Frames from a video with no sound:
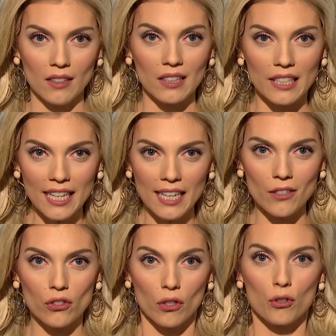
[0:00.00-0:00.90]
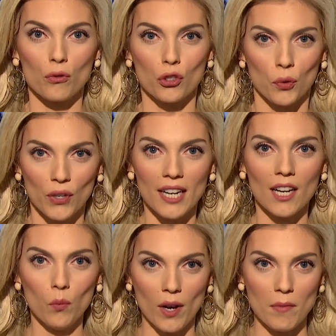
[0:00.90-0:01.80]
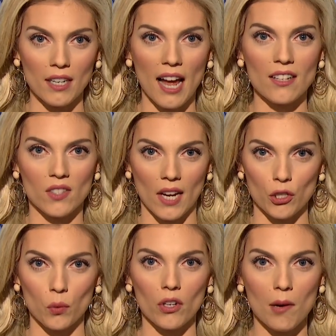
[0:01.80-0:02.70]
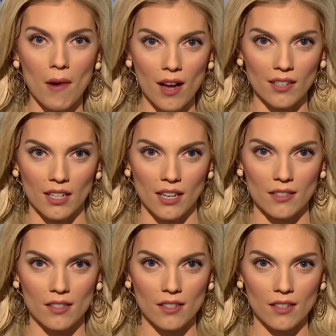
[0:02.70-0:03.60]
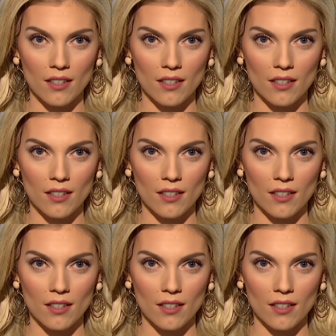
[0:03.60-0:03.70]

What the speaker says: leads to treating women as sexual commodities.